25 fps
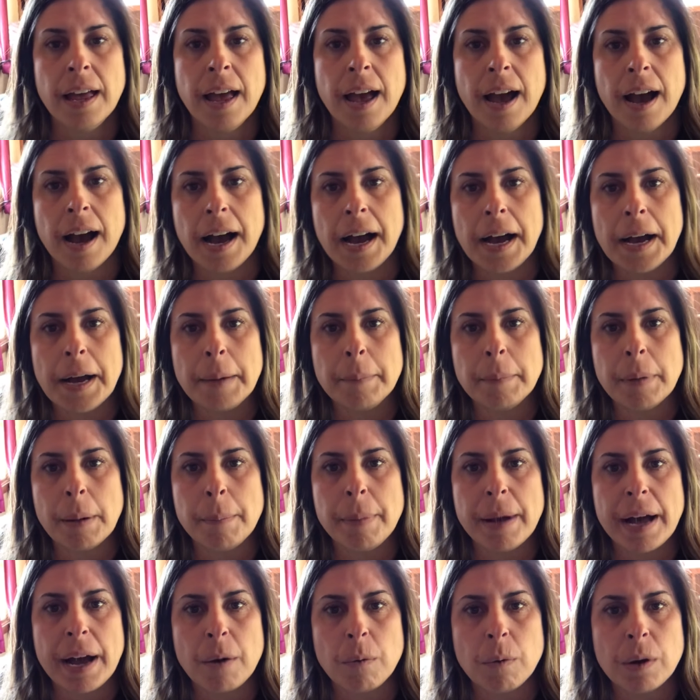
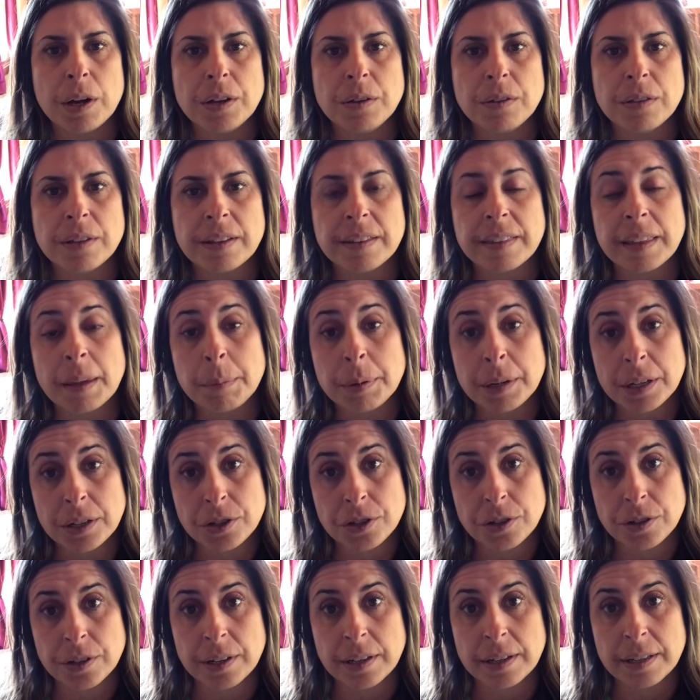about what you think that
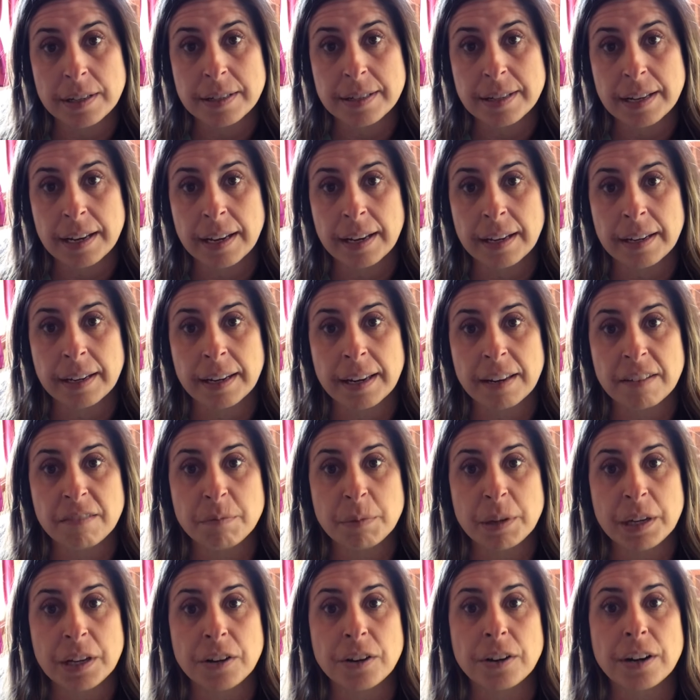picture is and give
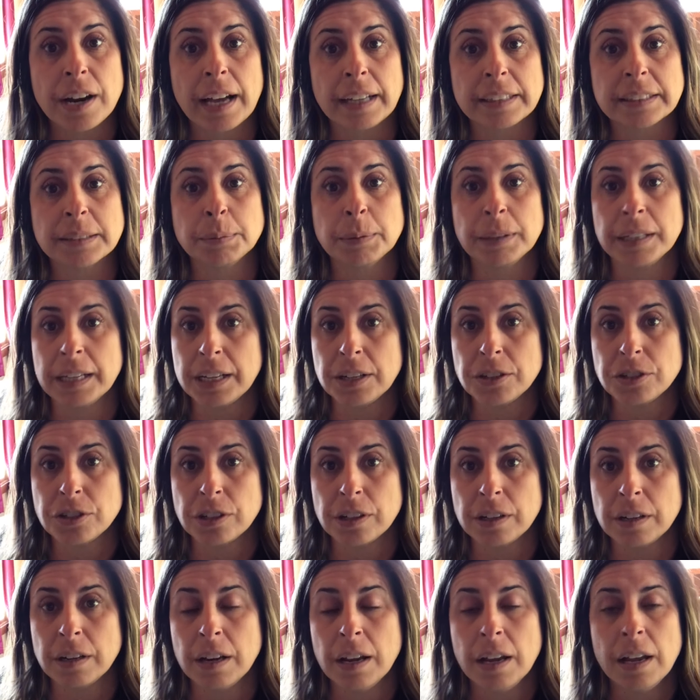me your
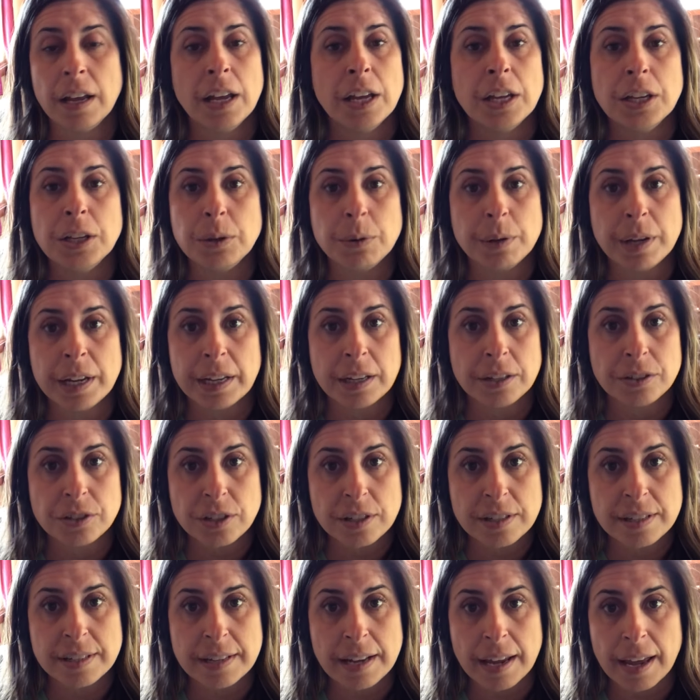explanation. You can't
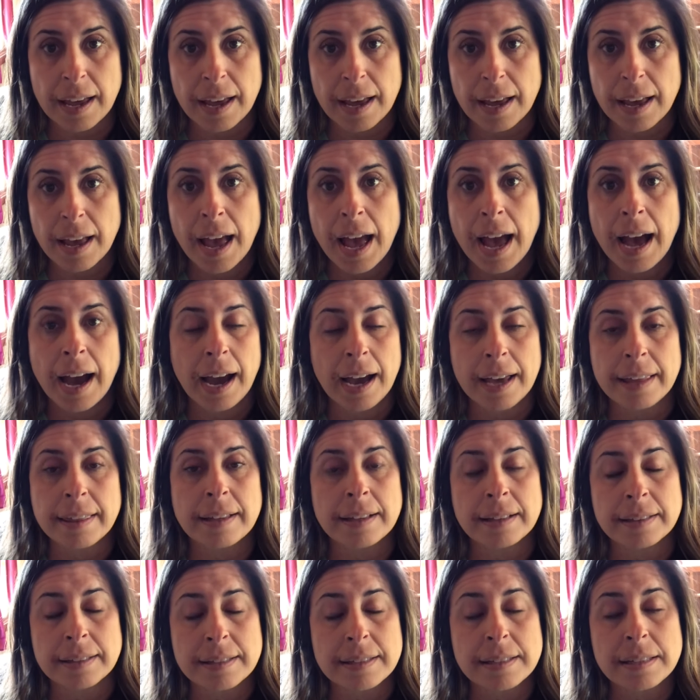just say, I
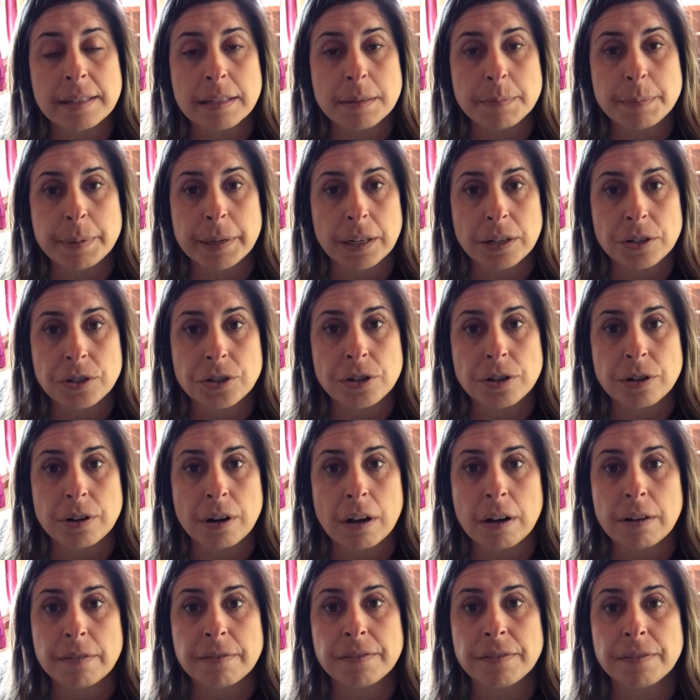think this is a picture
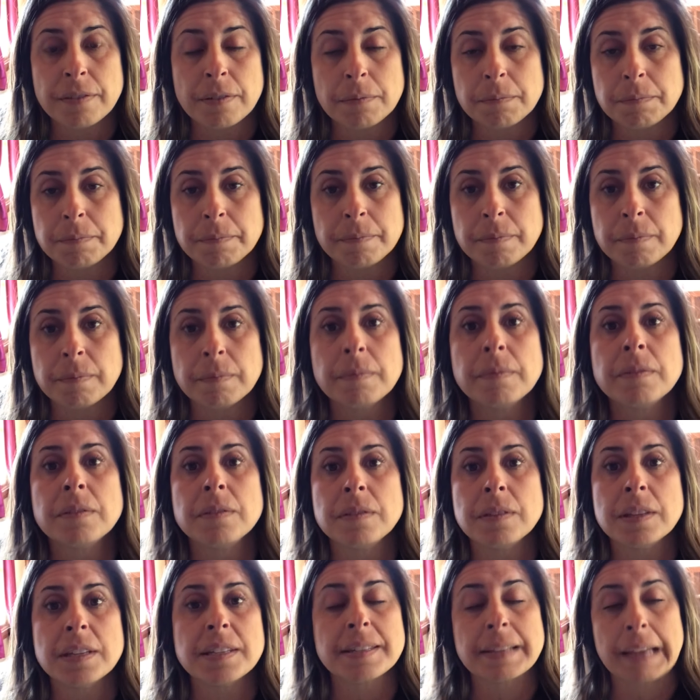of
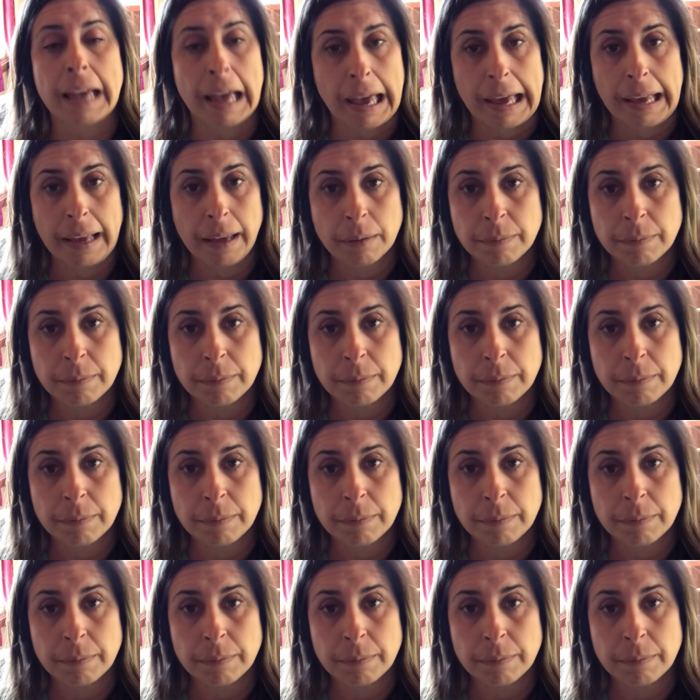the sky.